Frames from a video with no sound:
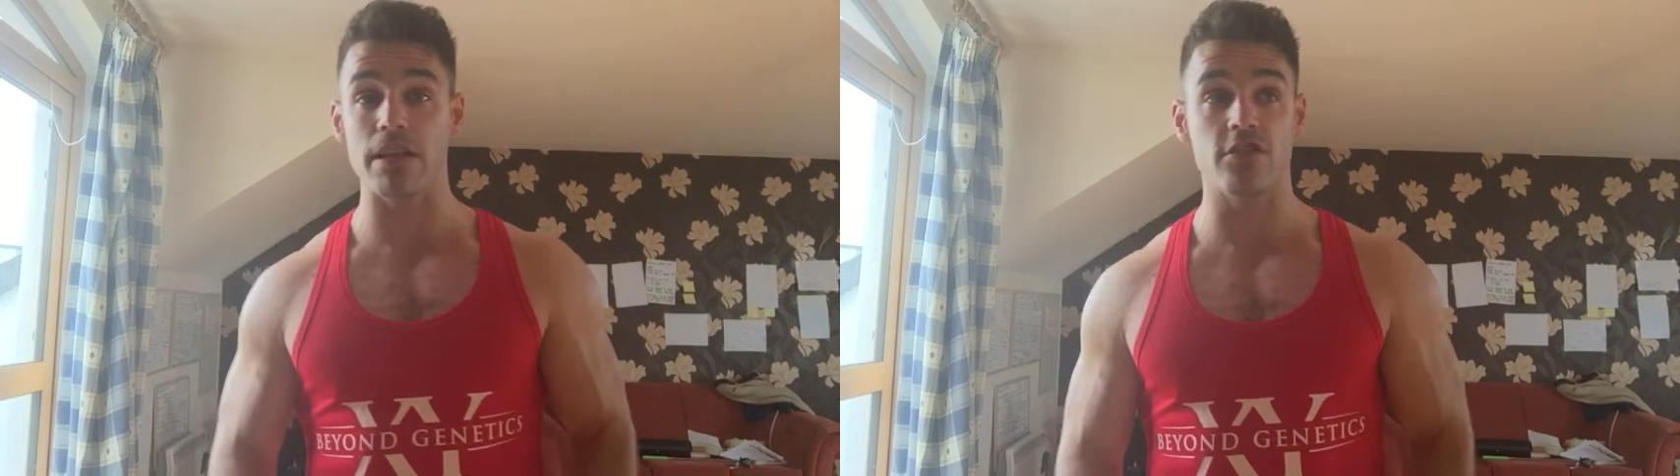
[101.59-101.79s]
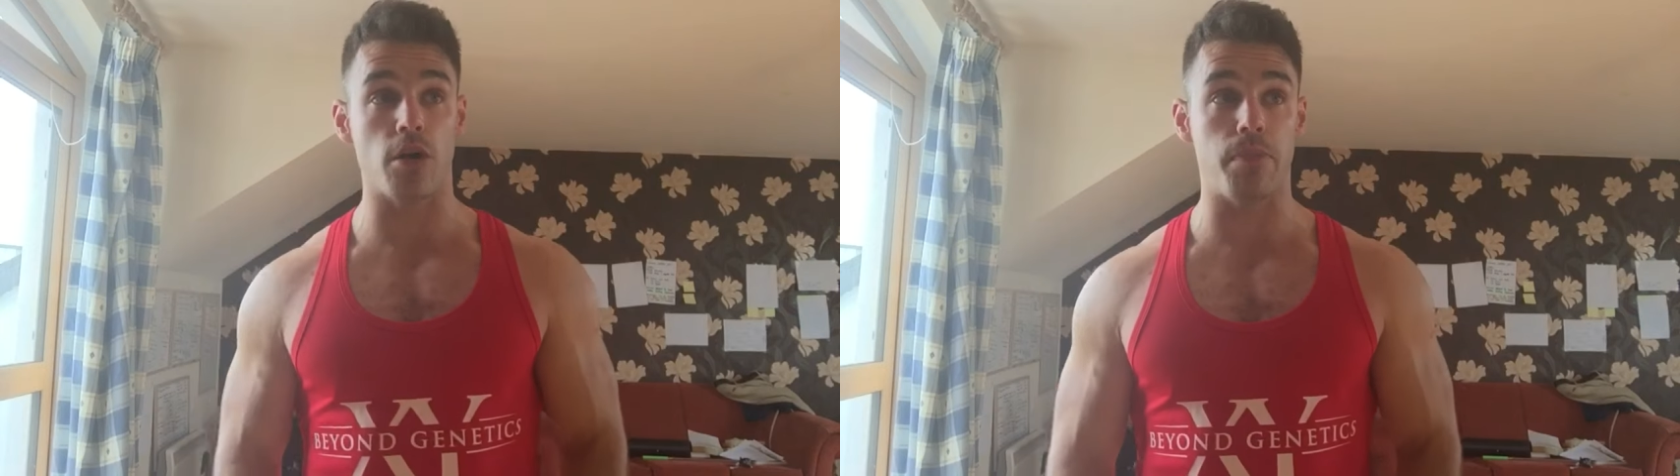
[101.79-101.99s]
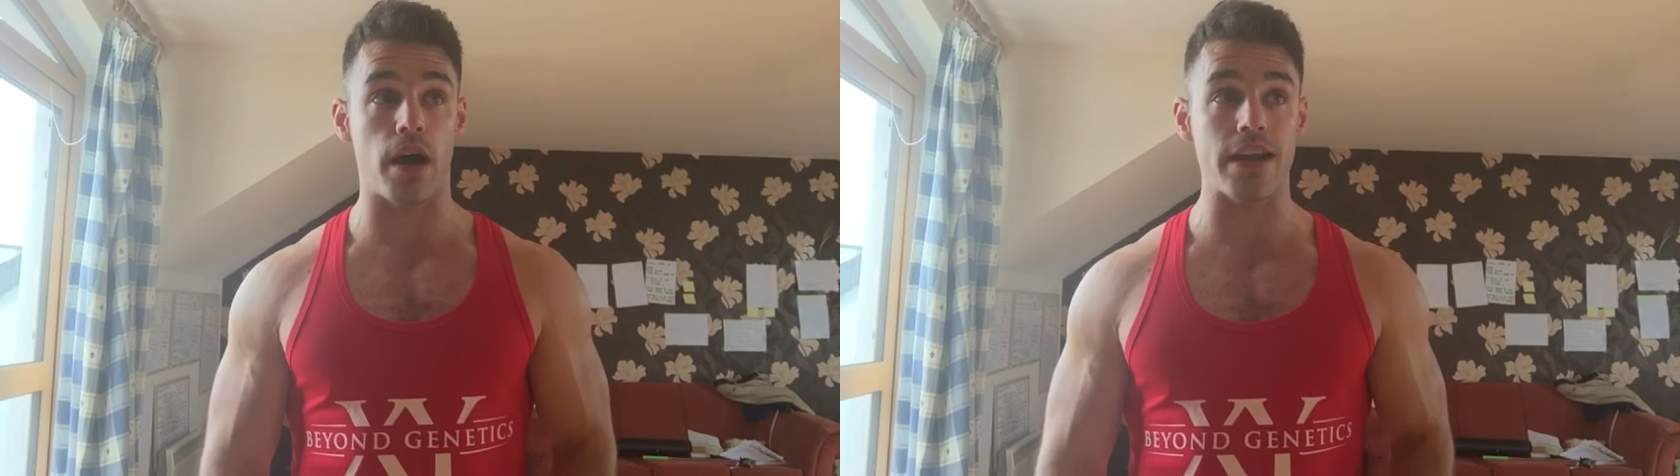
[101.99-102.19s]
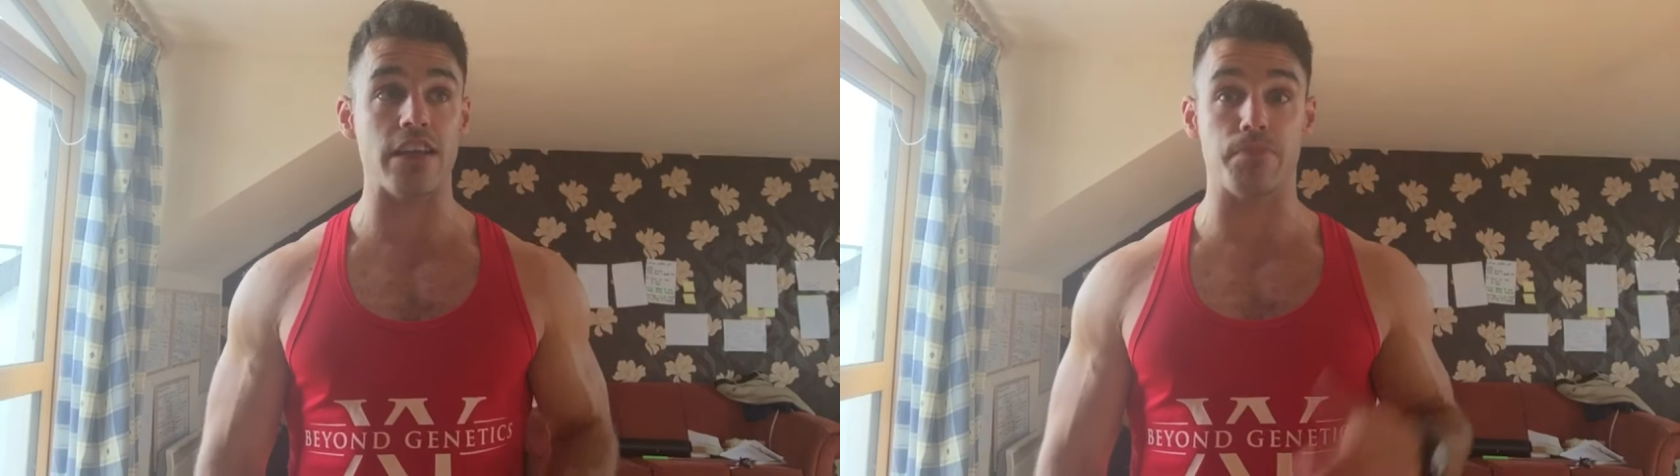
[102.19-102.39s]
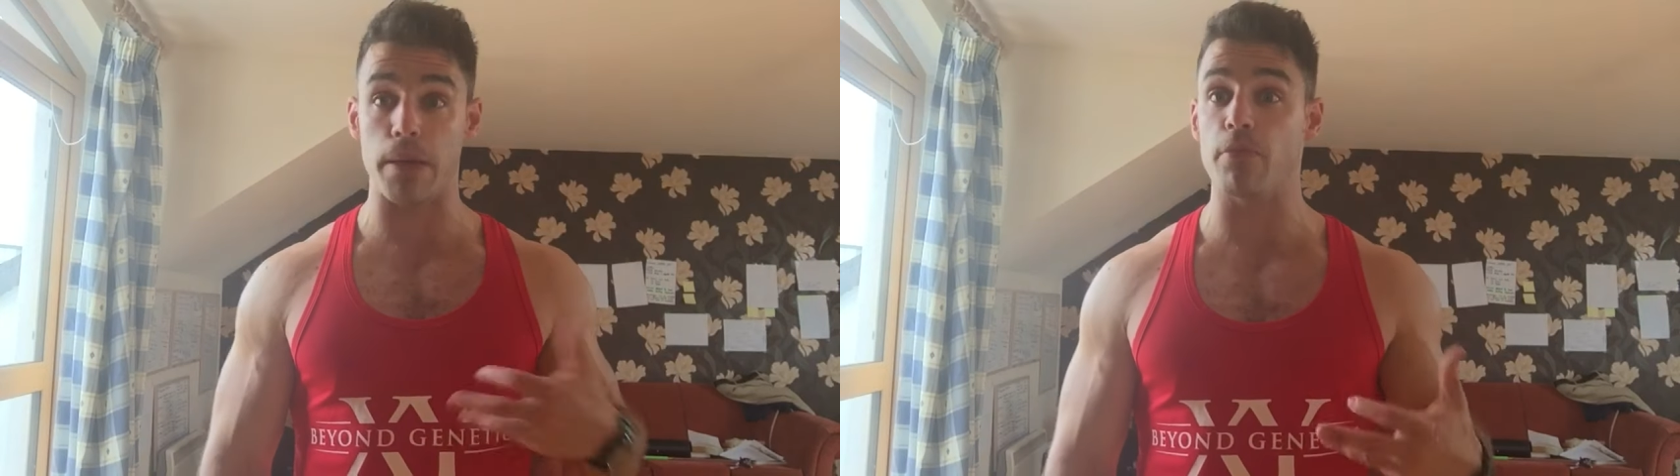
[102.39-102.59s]
builds up on
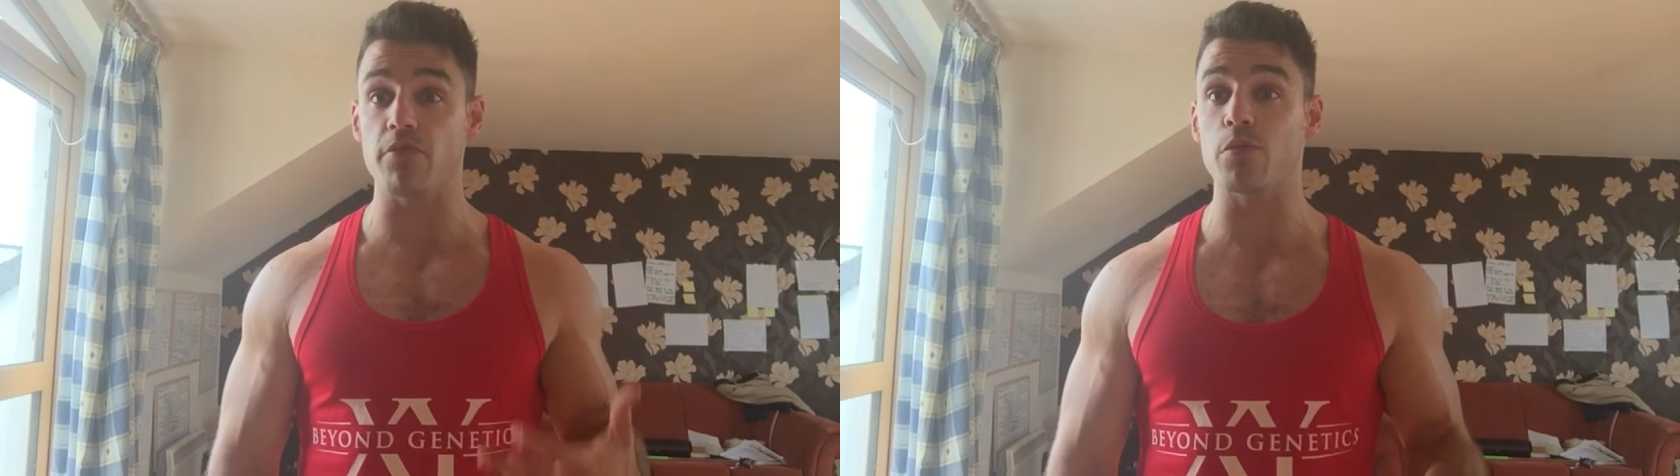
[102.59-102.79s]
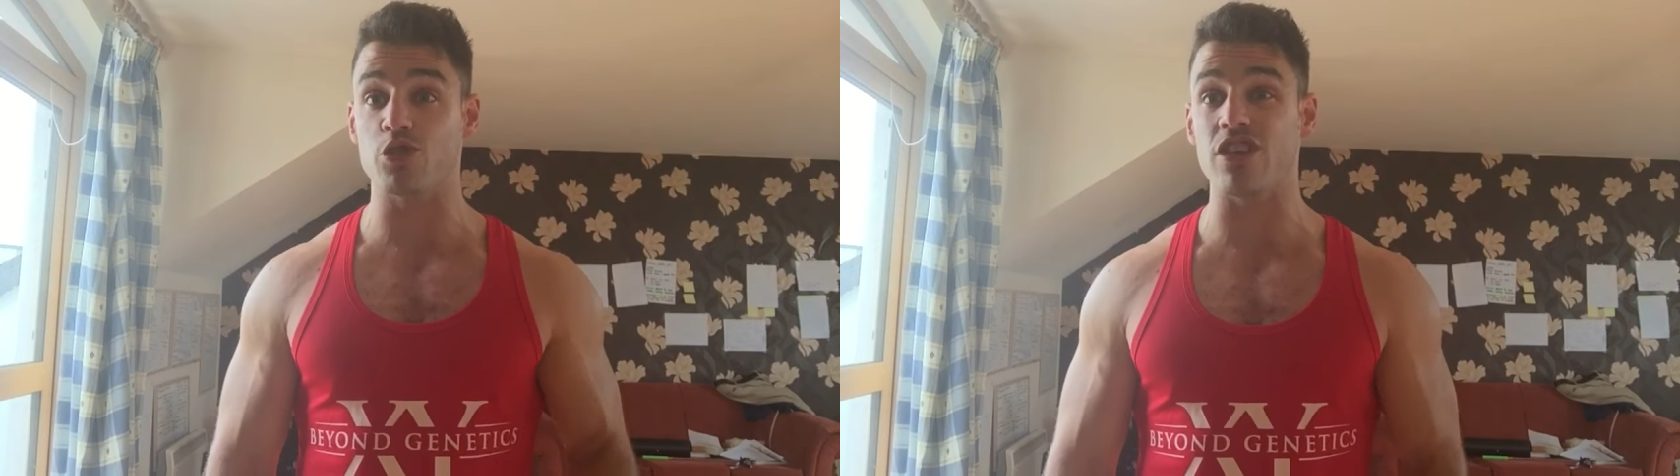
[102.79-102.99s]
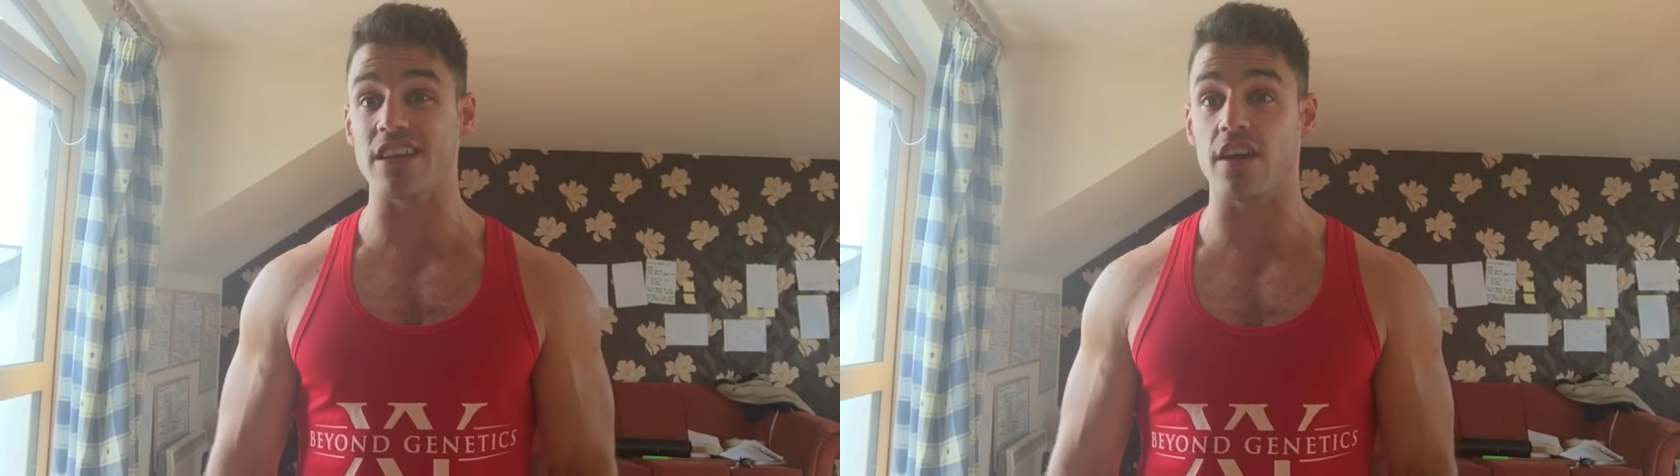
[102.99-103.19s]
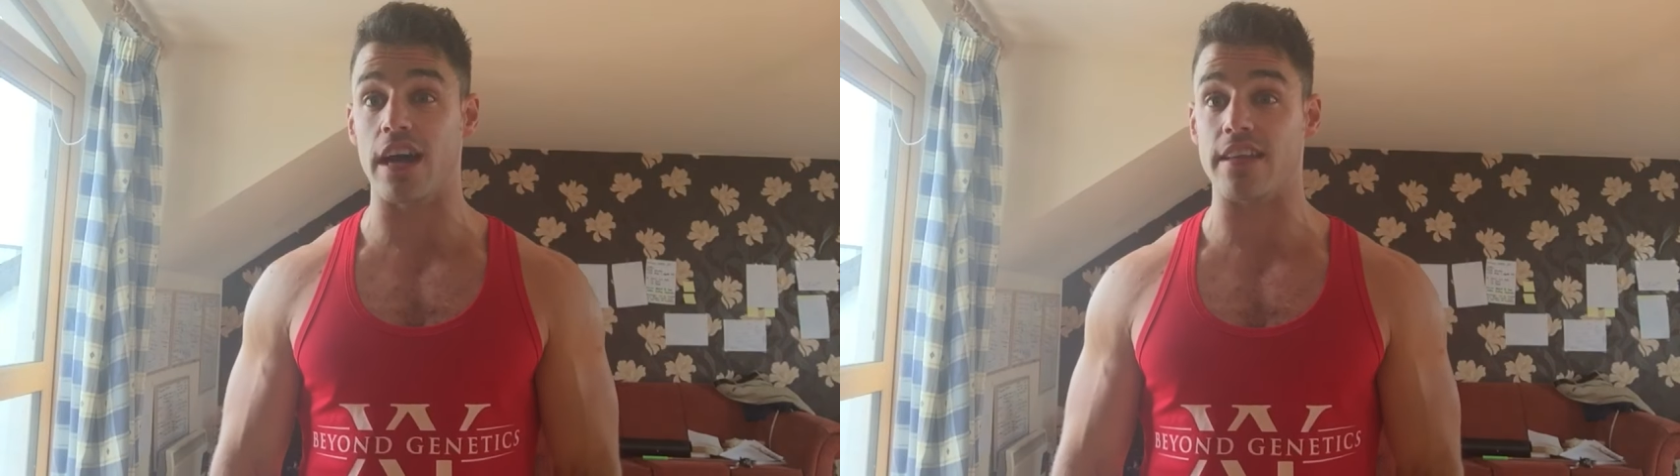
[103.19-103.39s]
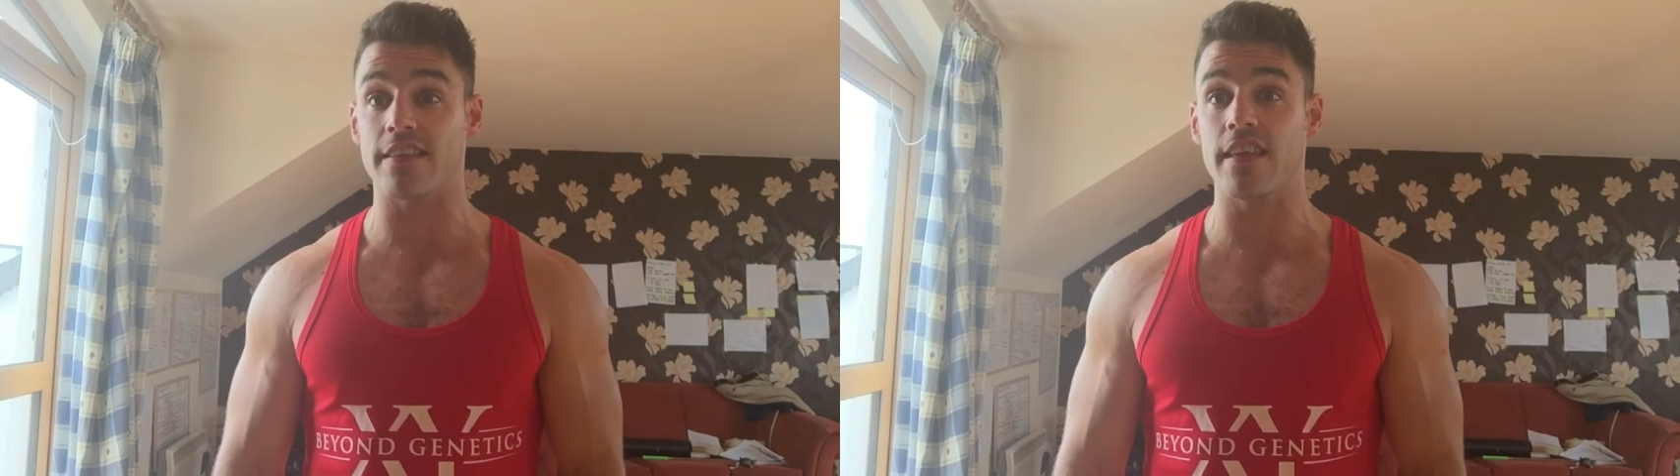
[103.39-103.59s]
is people with shitty
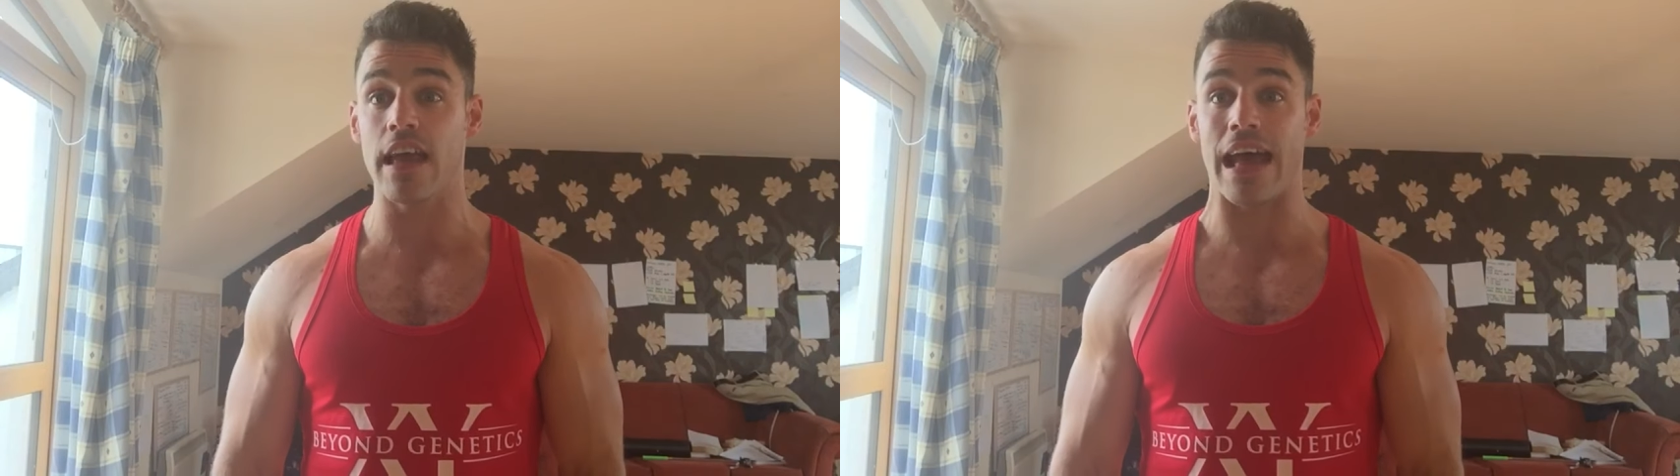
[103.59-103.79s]
diets,